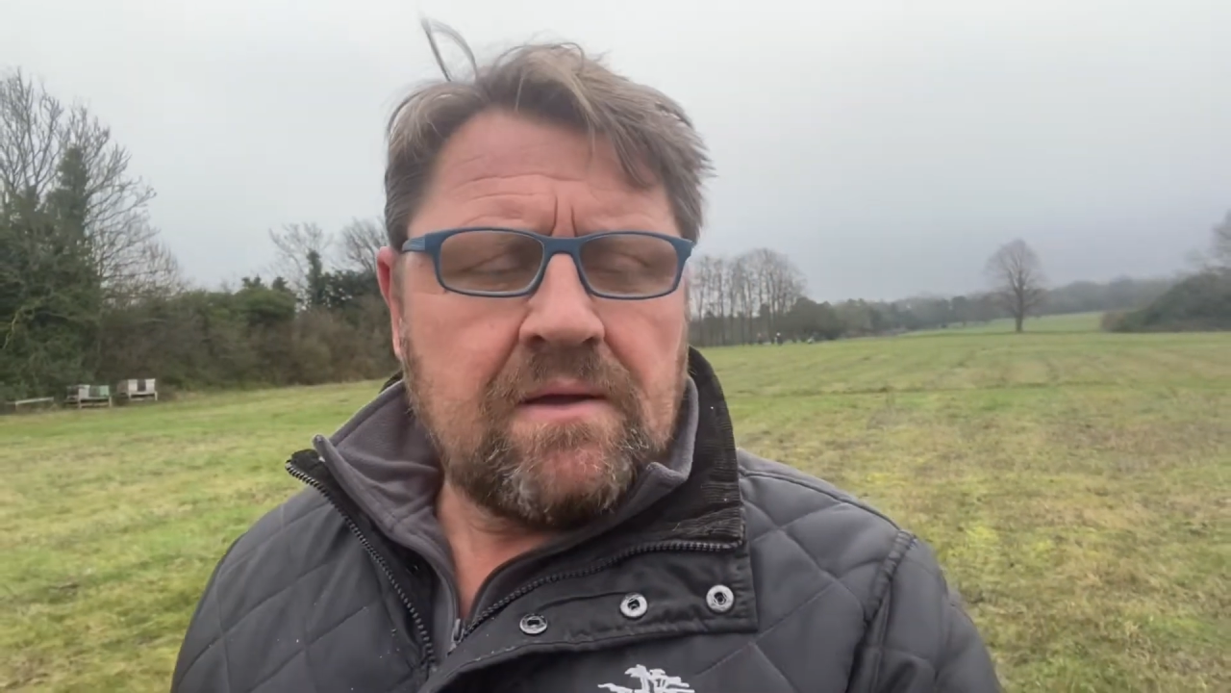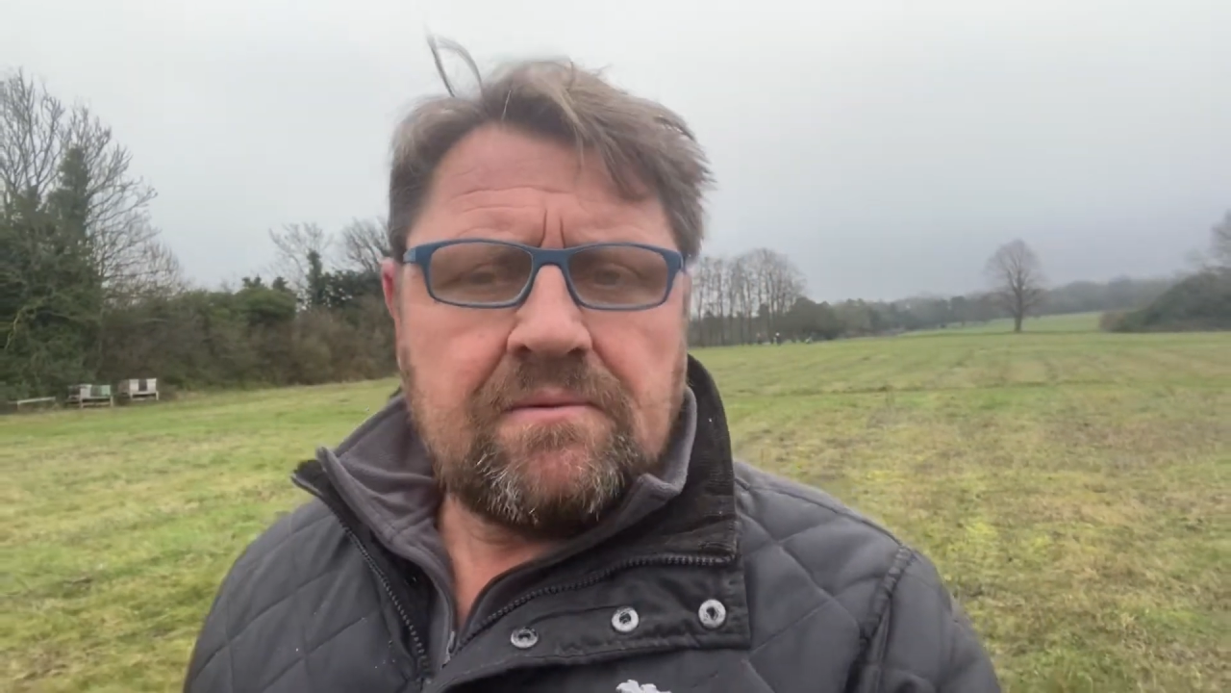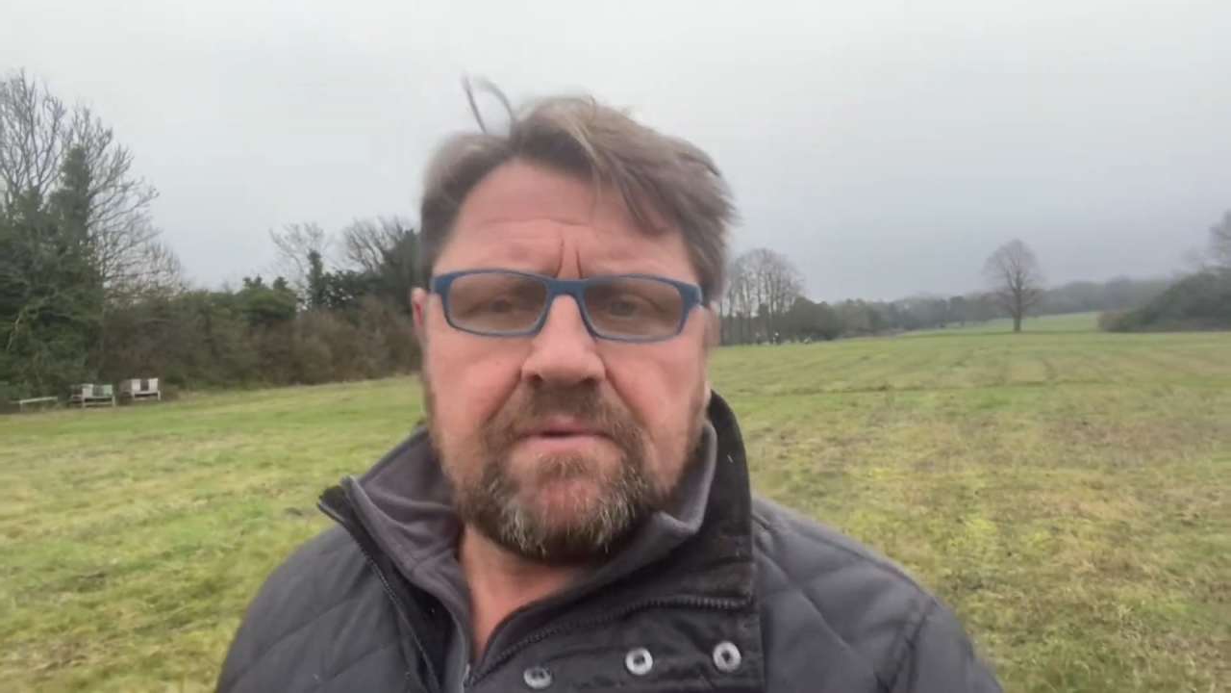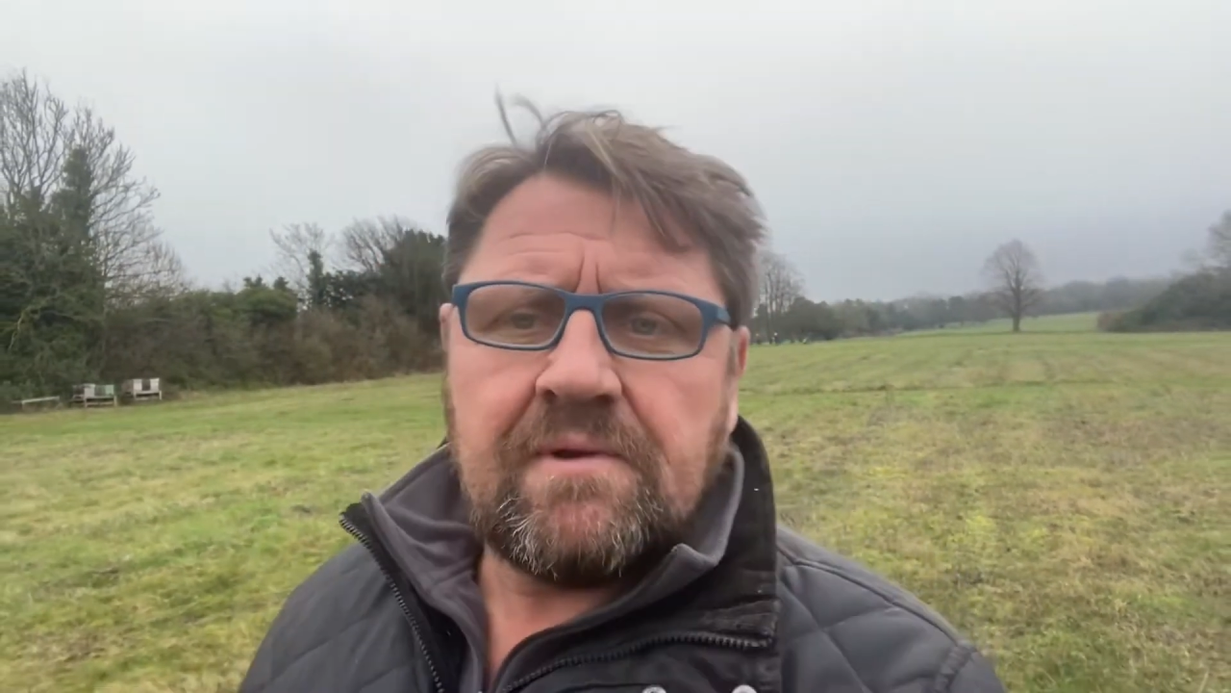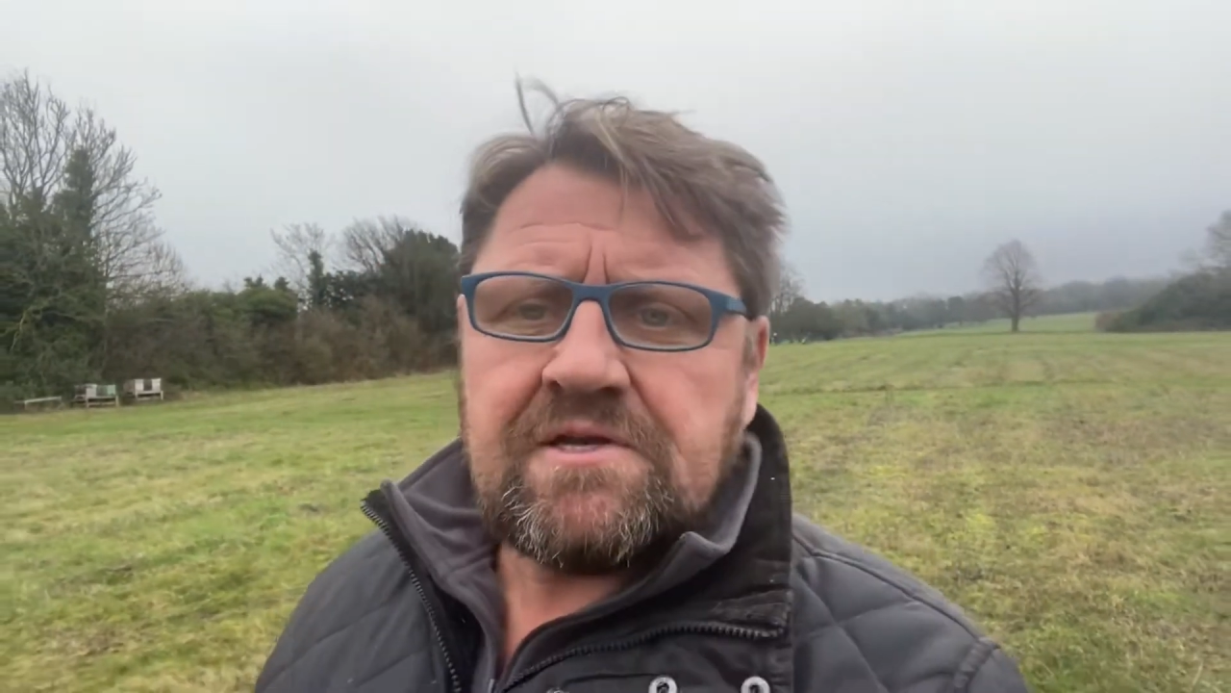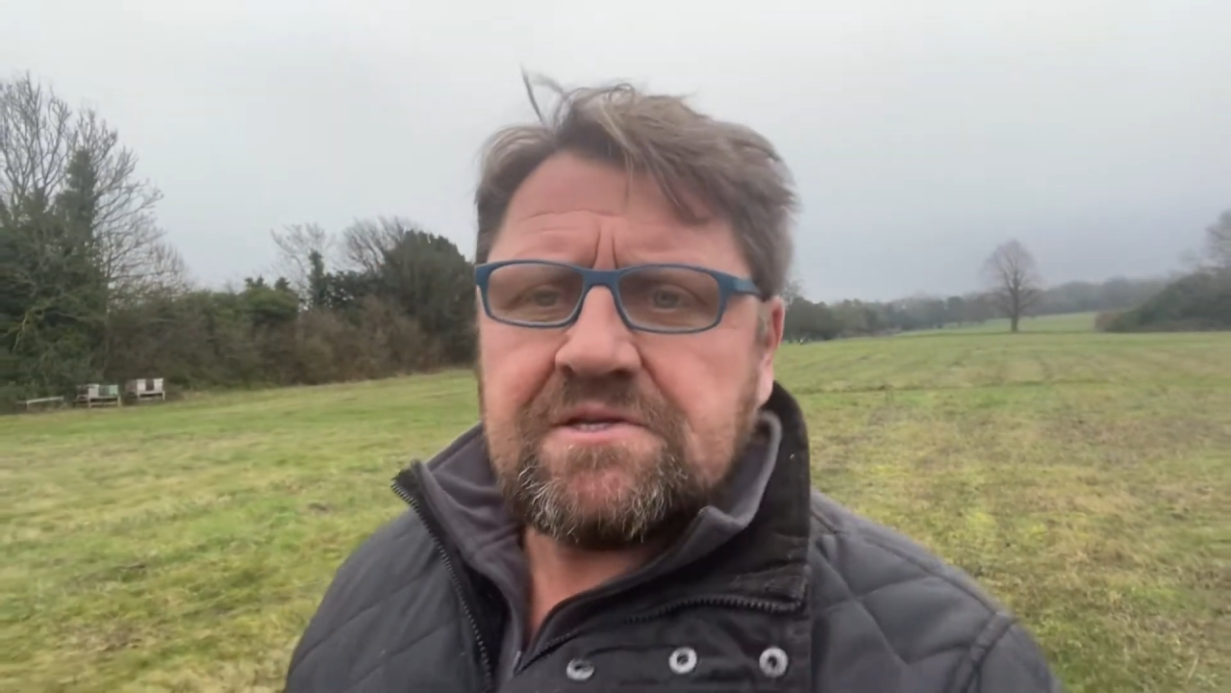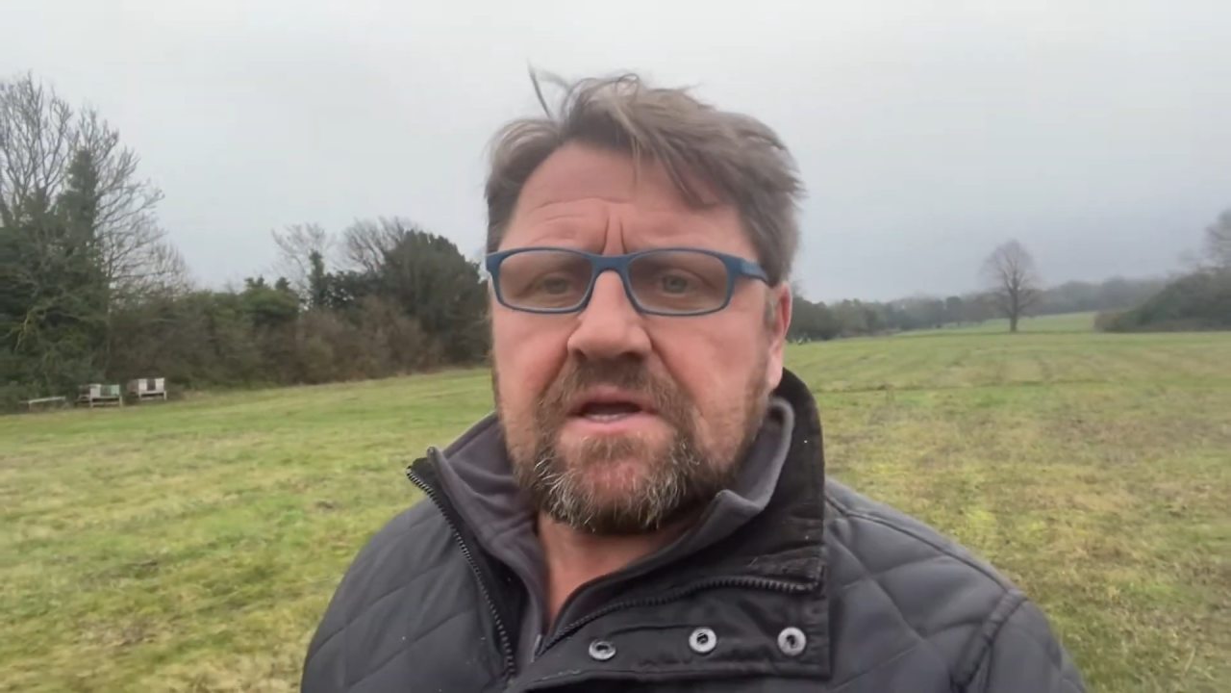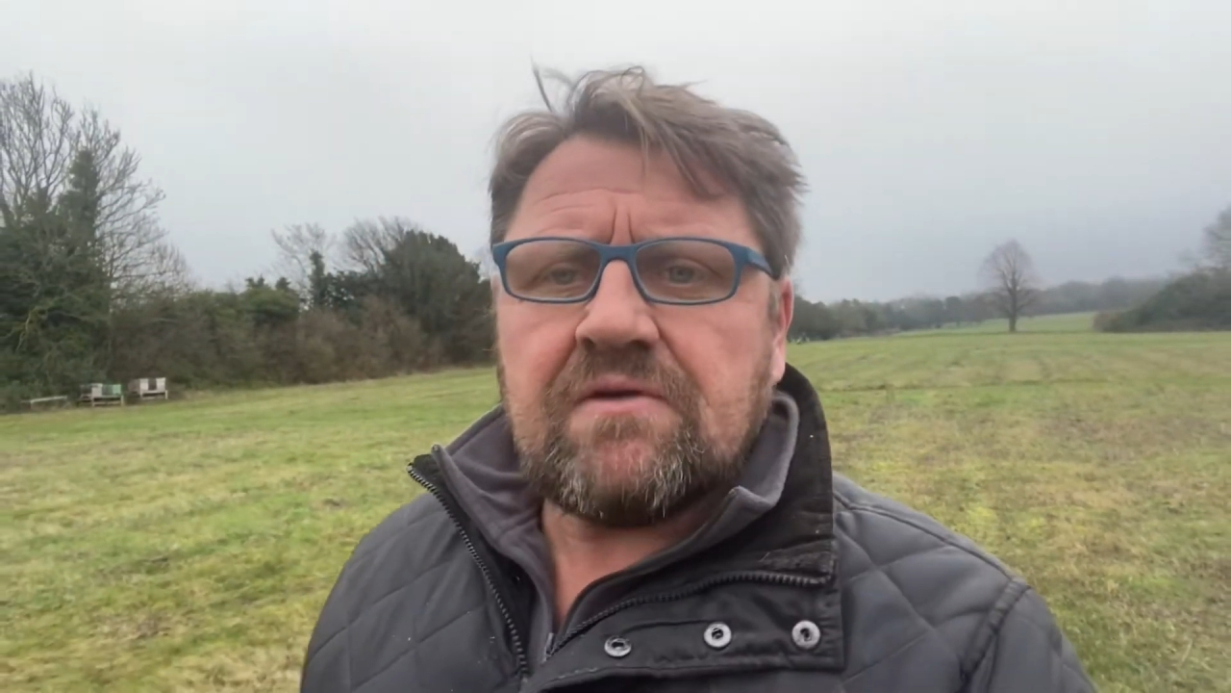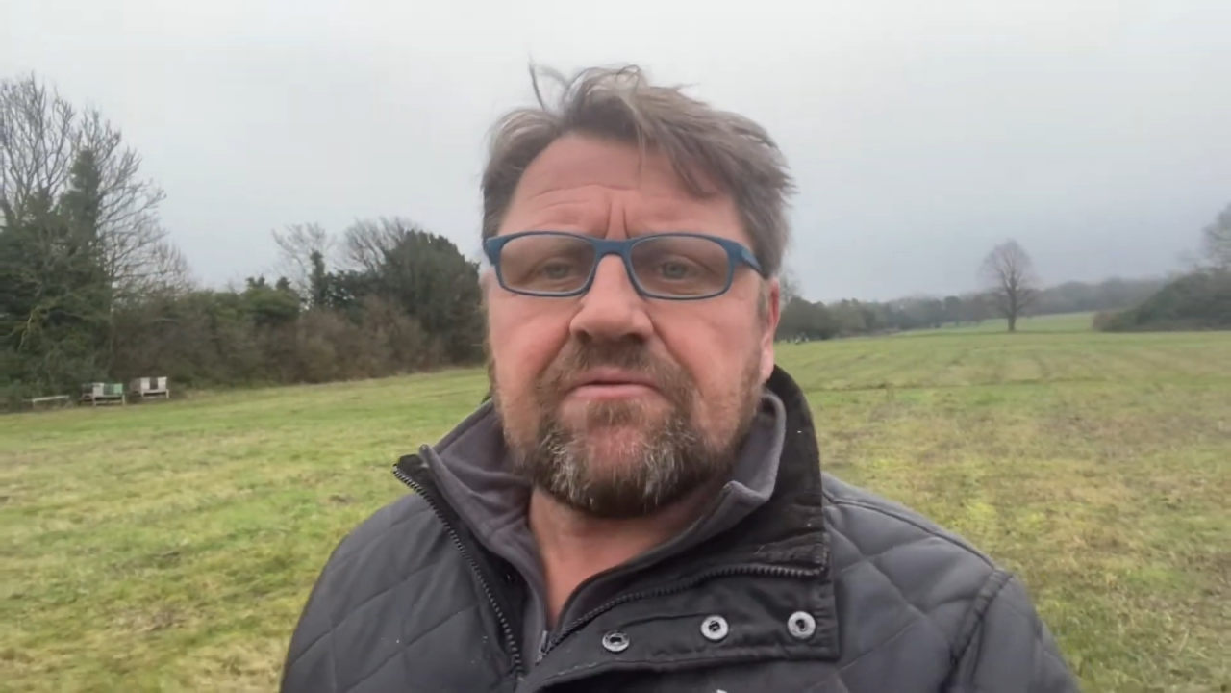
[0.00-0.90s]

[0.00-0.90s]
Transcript: we managed to get